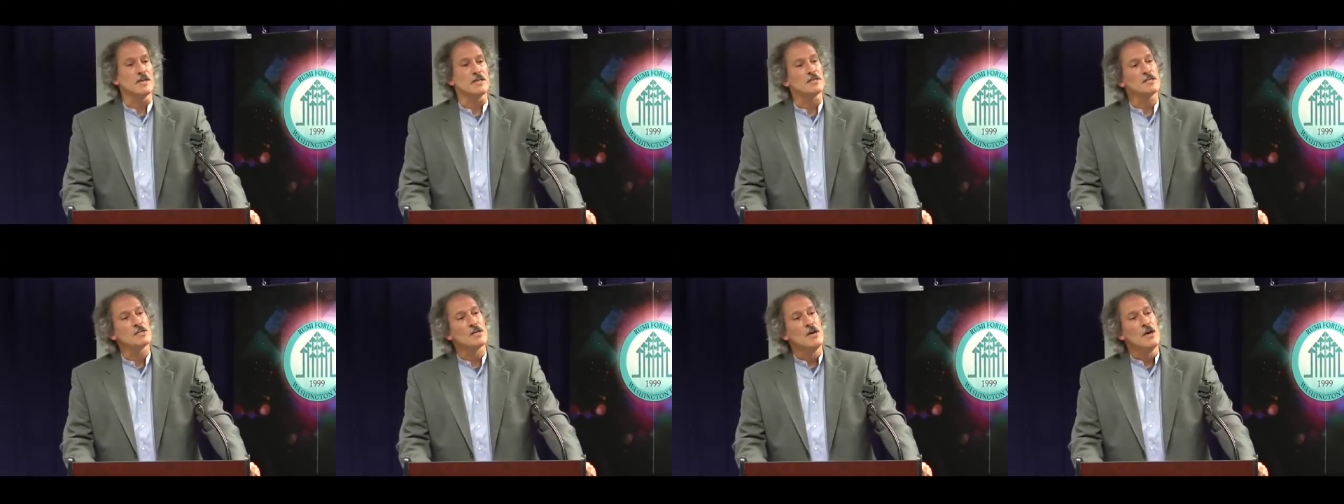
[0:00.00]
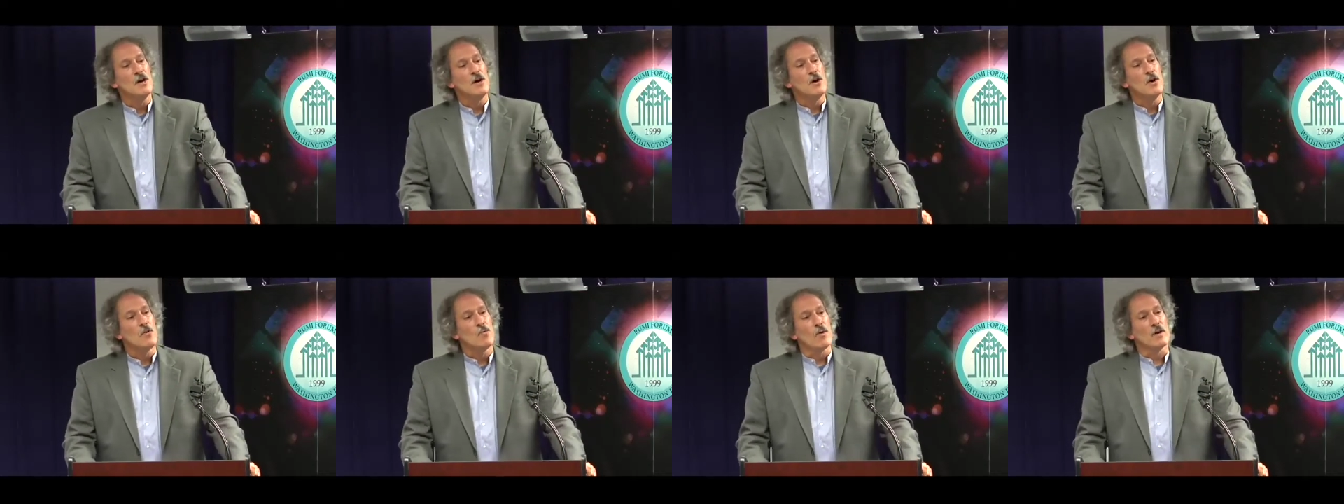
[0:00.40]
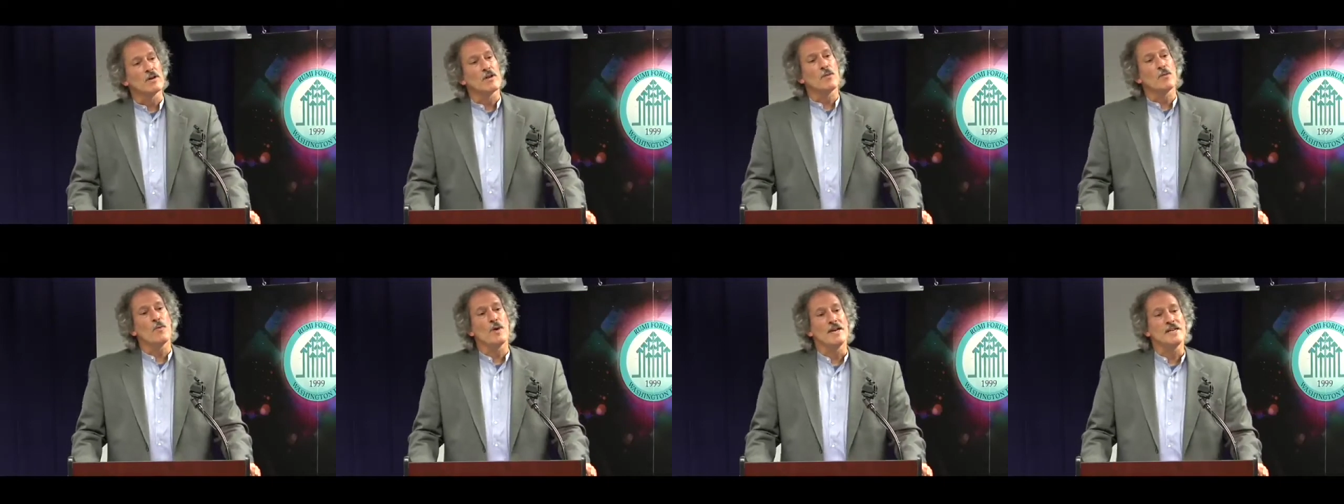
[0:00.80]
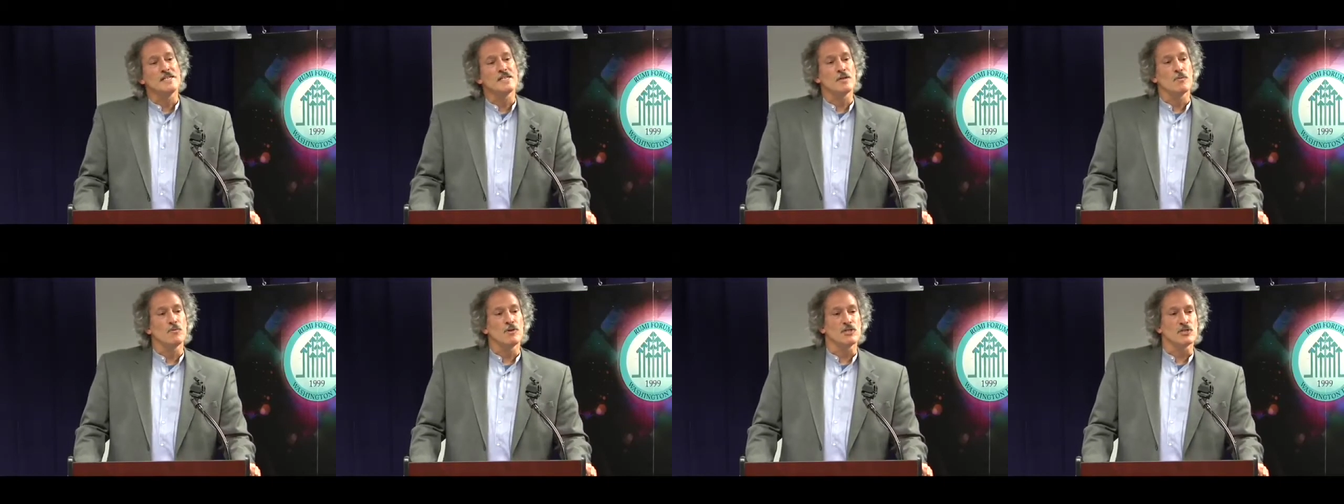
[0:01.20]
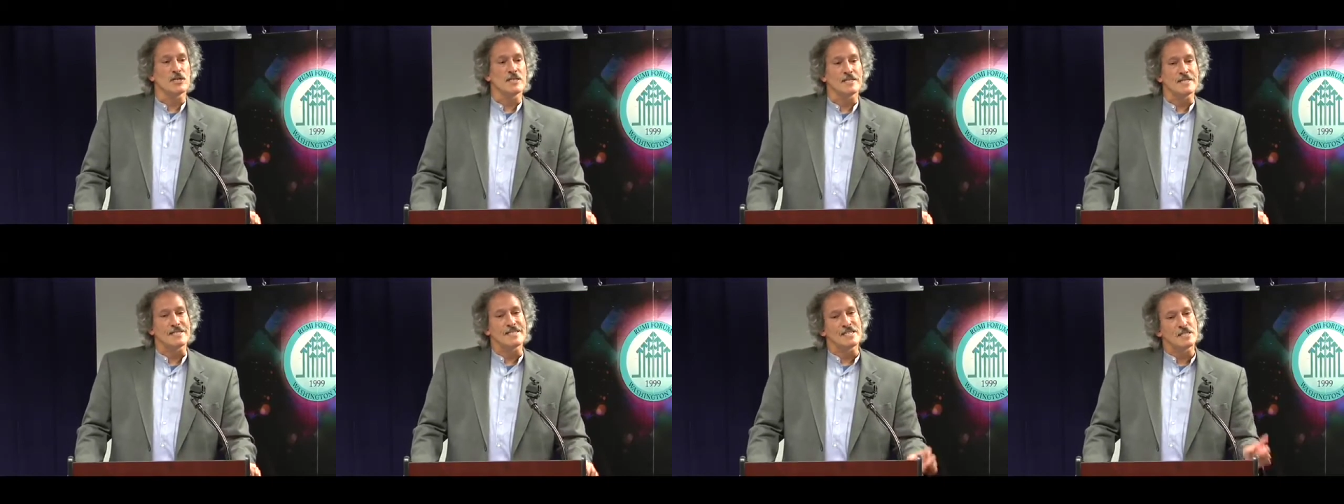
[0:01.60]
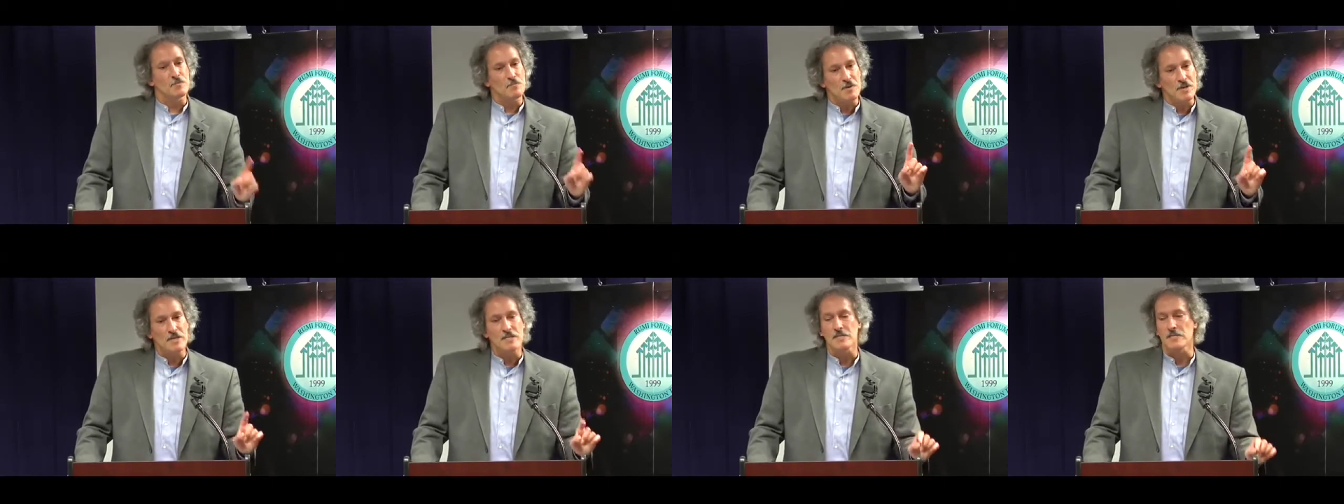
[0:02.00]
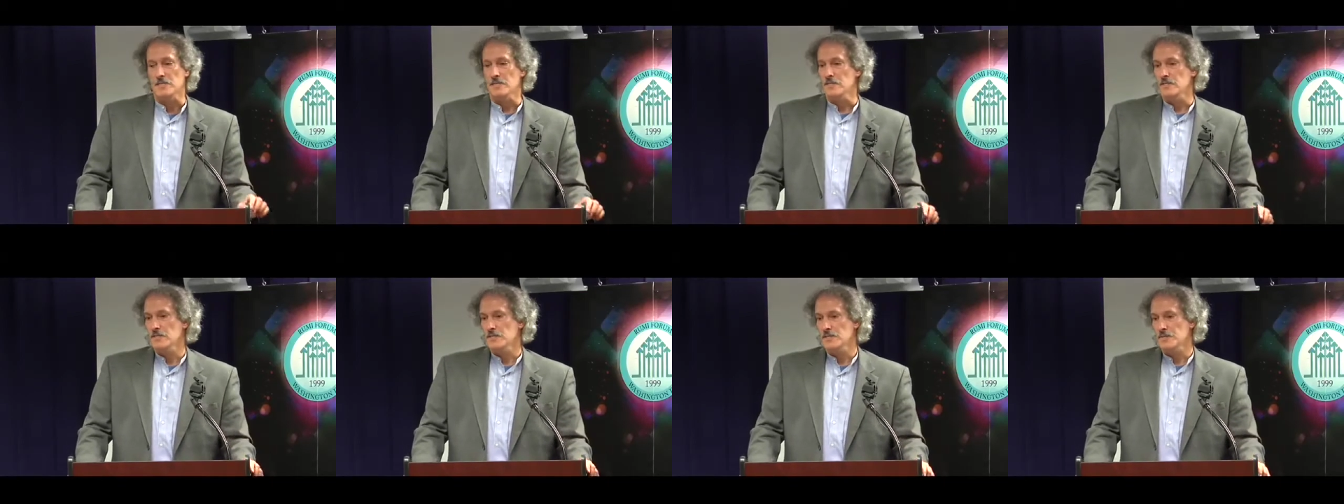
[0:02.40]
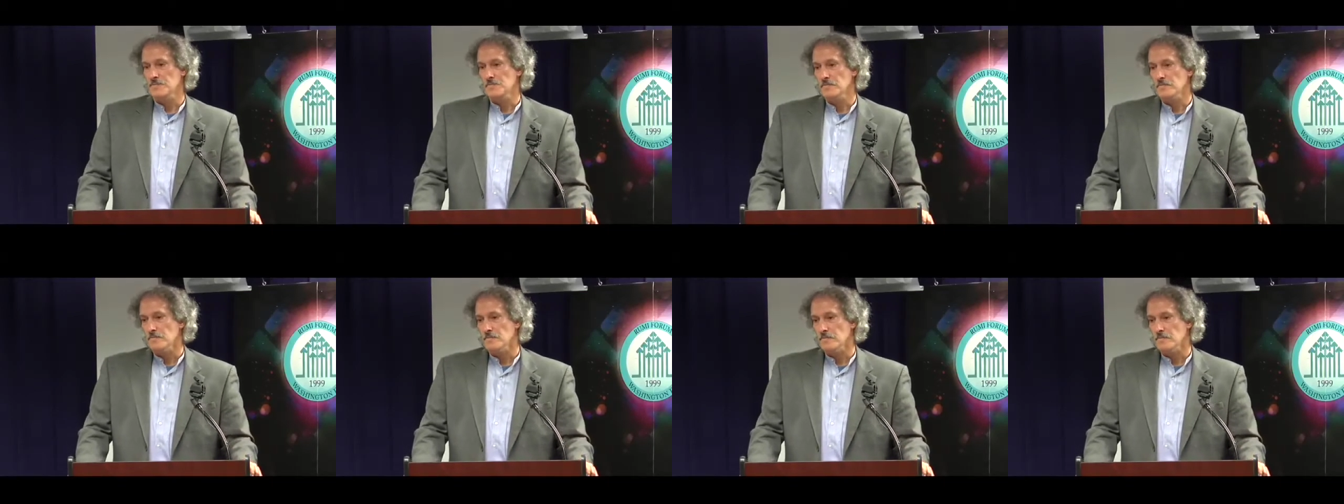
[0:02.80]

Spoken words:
It's one of the ways in which, as a species,